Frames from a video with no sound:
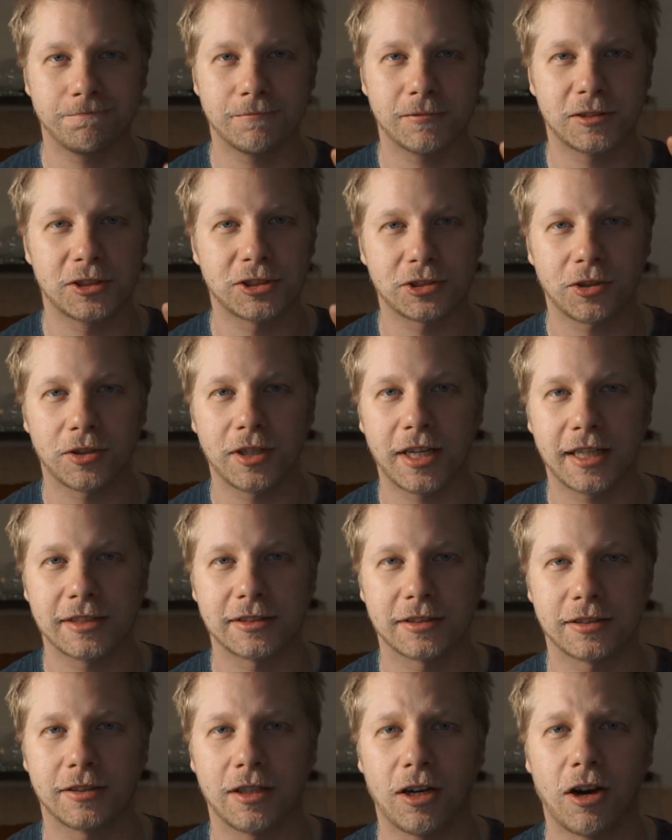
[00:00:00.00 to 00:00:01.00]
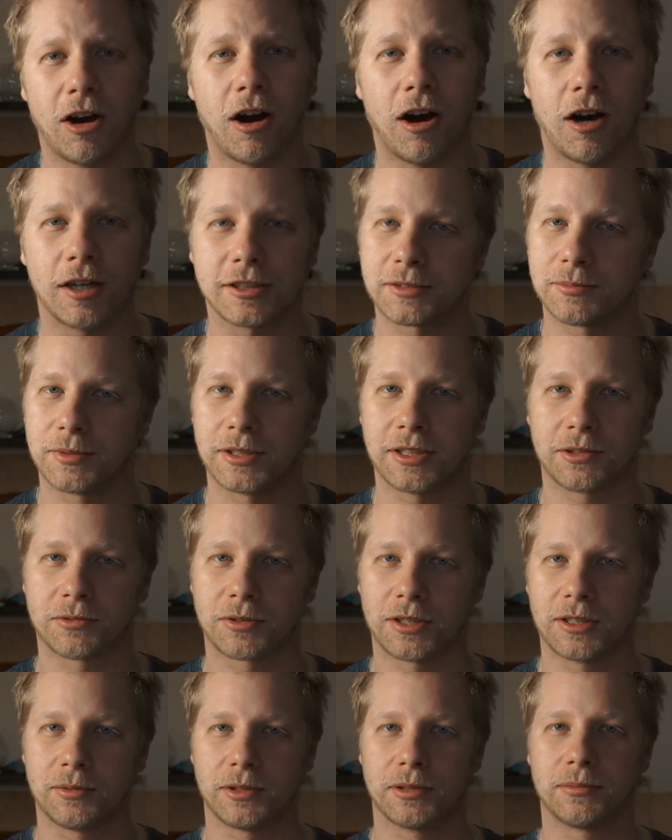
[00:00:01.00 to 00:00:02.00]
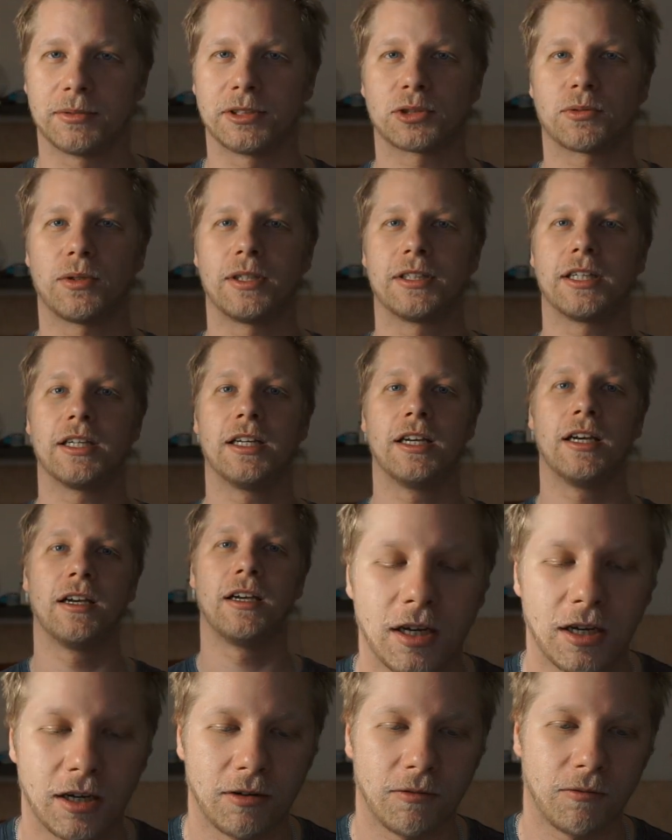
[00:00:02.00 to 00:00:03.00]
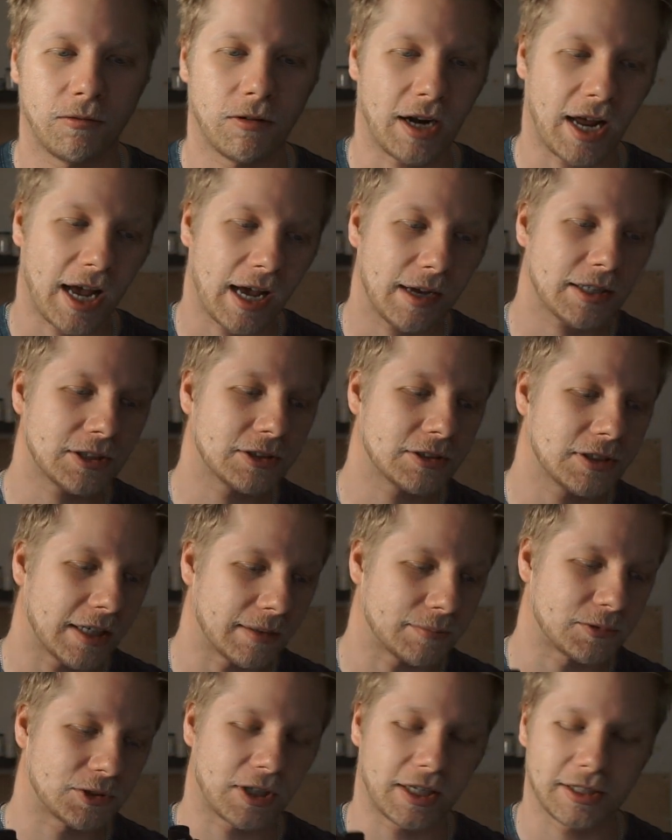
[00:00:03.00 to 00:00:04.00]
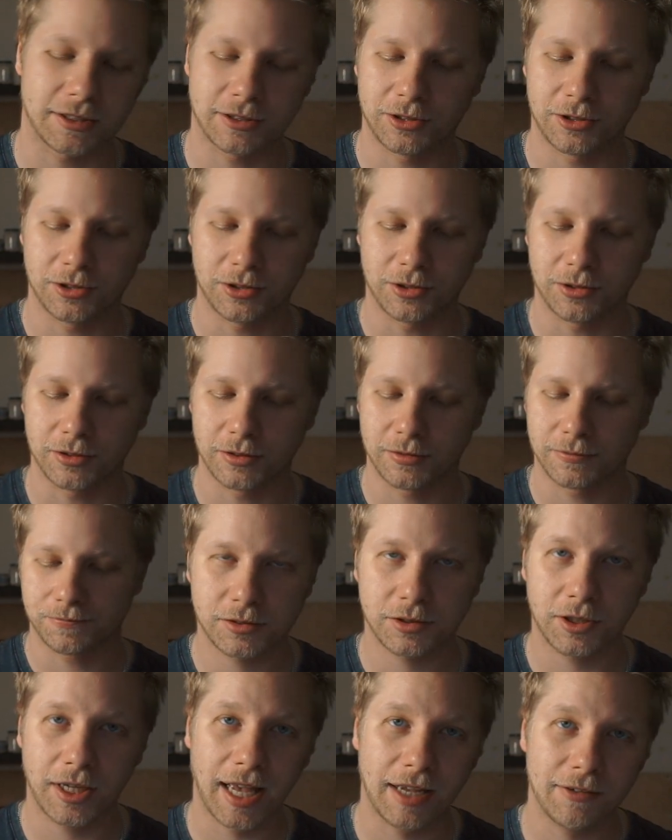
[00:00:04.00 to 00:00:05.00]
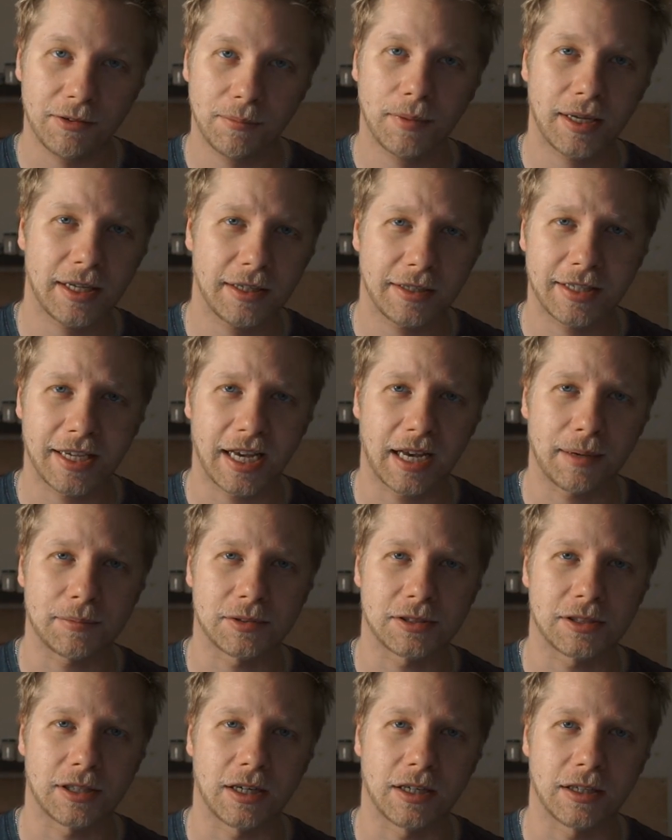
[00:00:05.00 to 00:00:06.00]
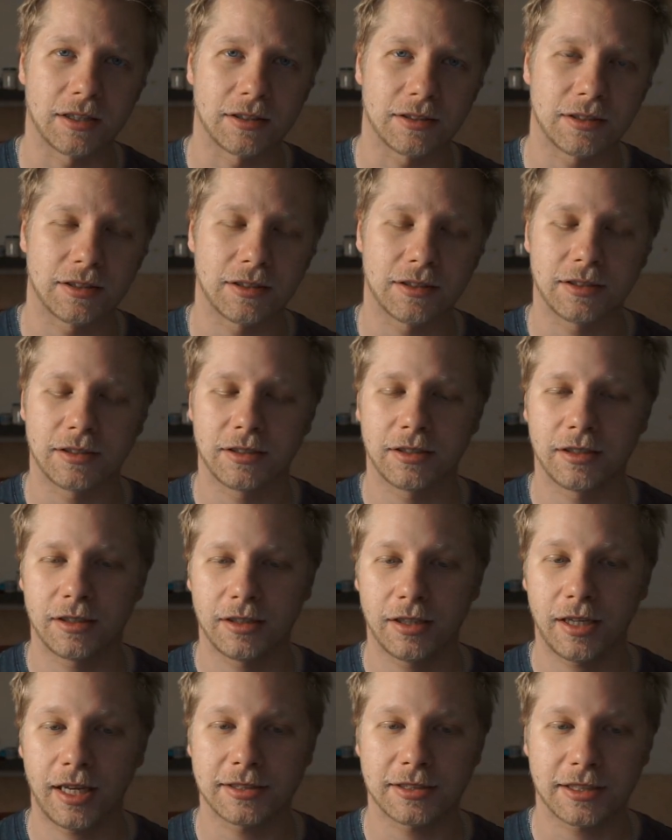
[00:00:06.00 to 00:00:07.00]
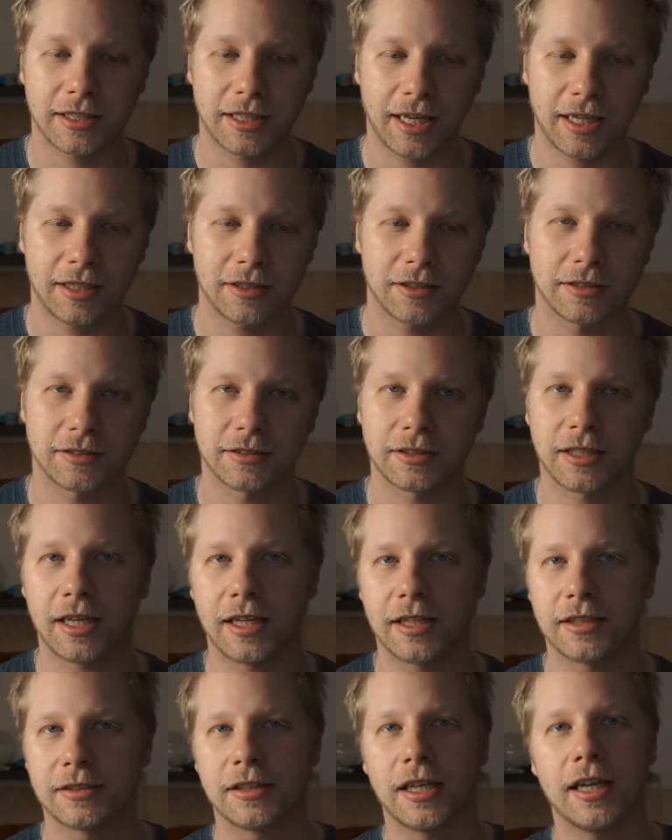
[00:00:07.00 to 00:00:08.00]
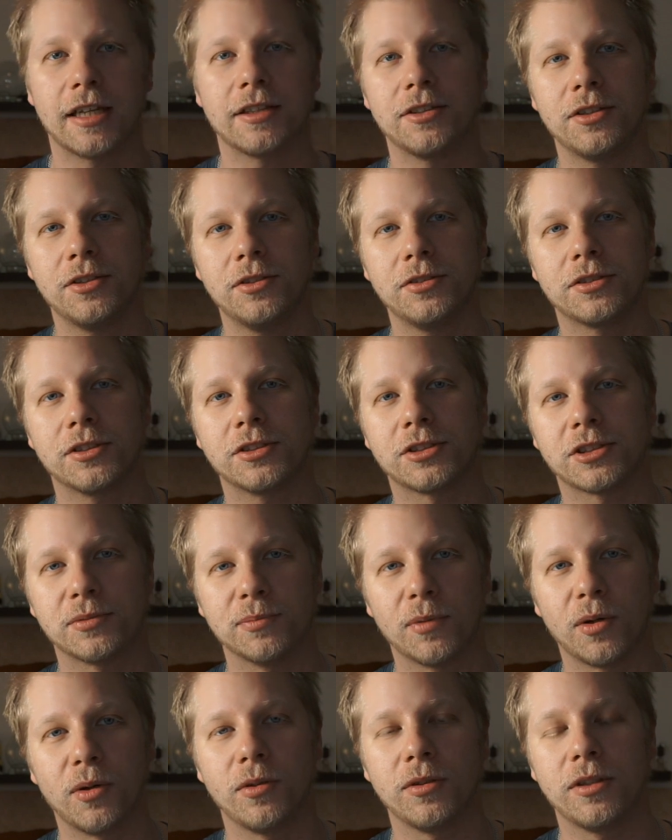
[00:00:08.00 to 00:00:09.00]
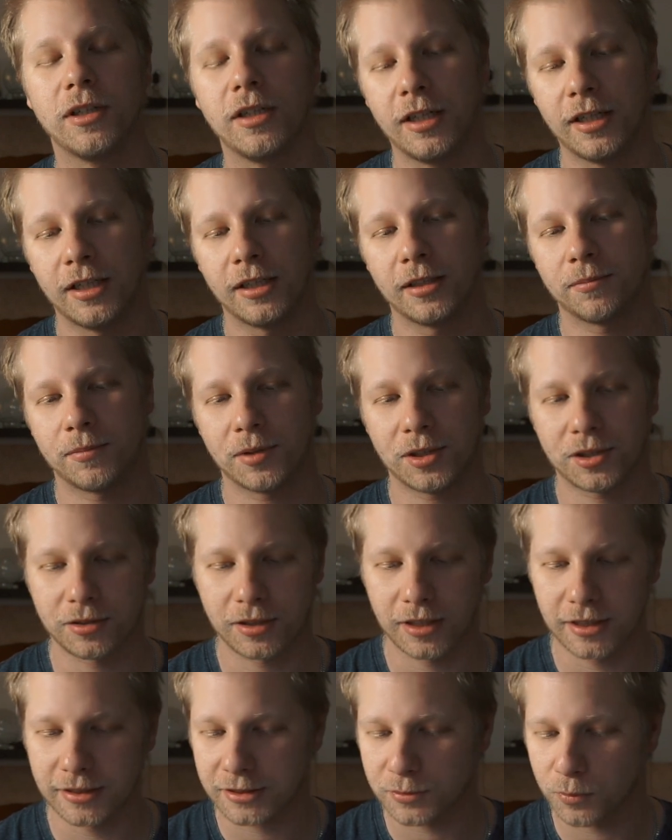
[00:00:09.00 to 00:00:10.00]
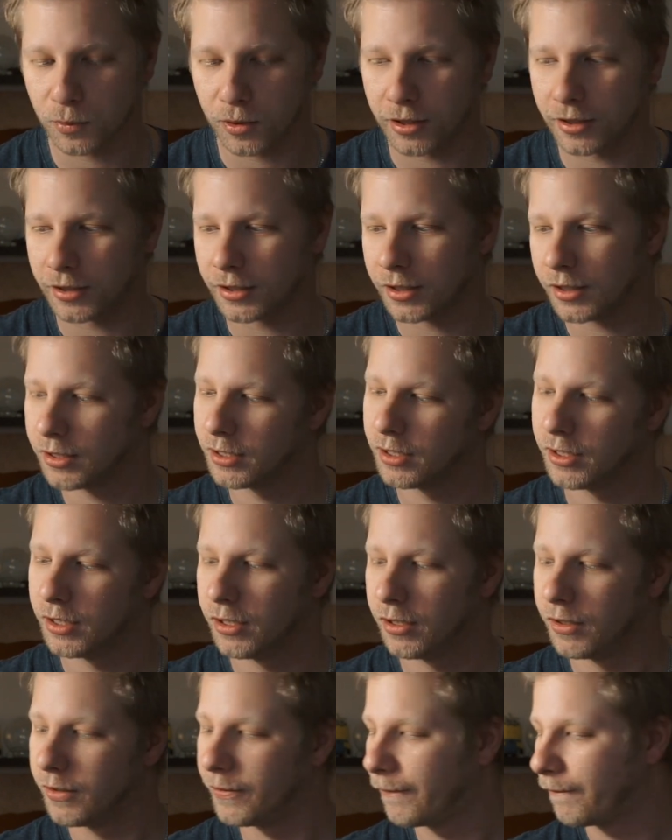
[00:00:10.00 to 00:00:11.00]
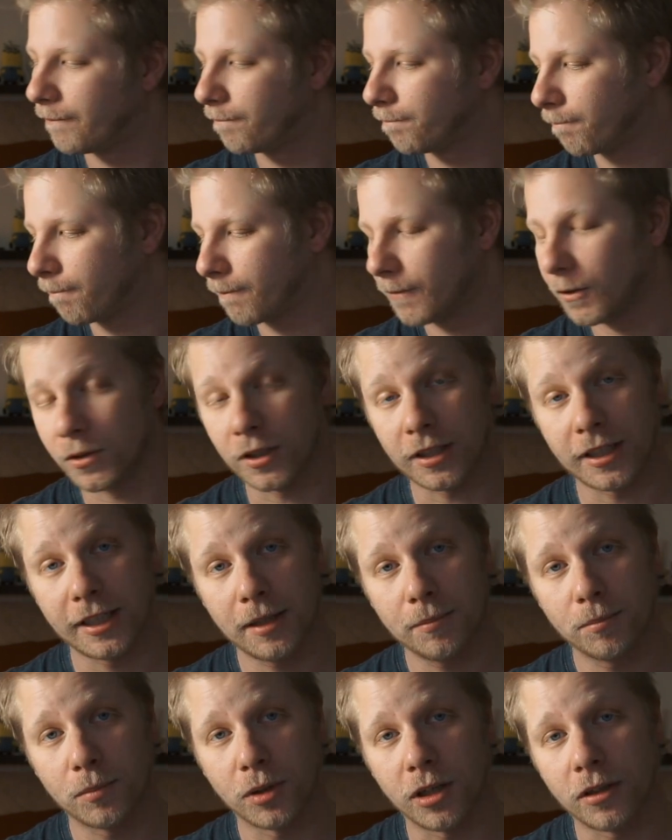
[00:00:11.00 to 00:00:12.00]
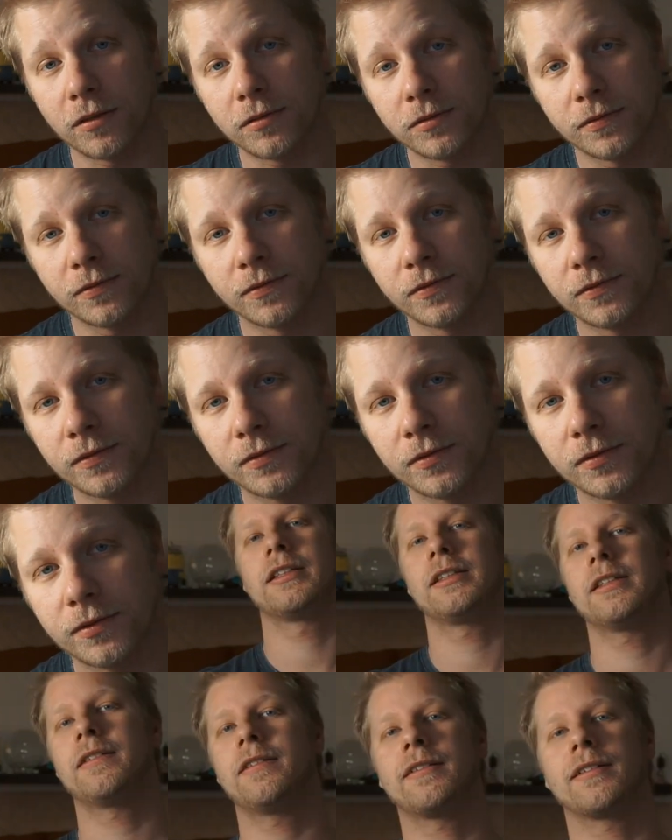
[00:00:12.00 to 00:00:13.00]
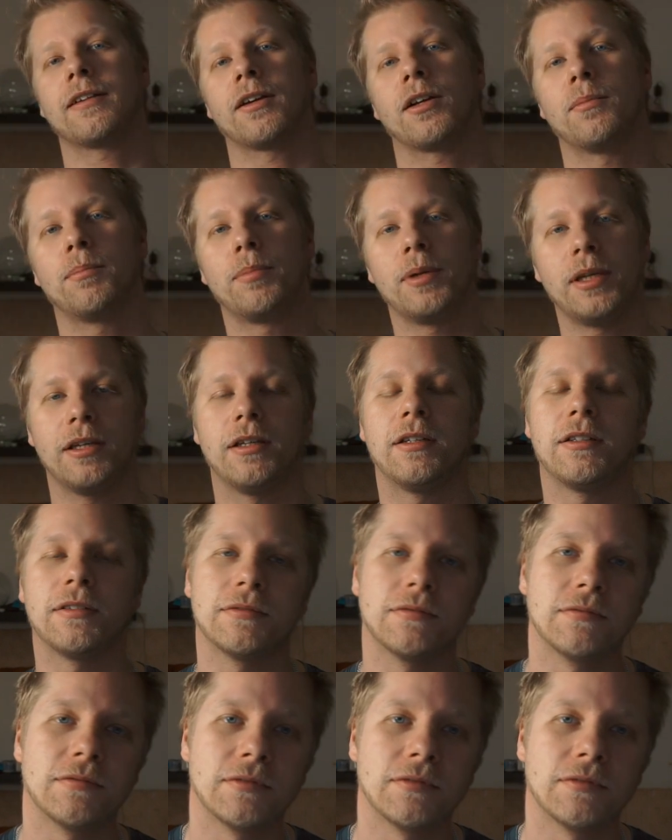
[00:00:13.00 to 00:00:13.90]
the Sony has an awesome and incredible image quality. What actually I'm trying to do, to have a main camera as a Canon and use a small mirrorless one on a gimbal. This is gonna be